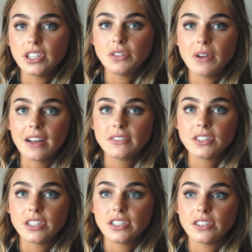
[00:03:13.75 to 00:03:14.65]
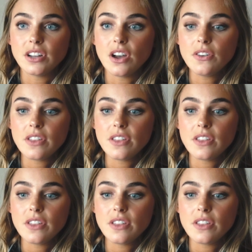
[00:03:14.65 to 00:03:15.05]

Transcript: You have to know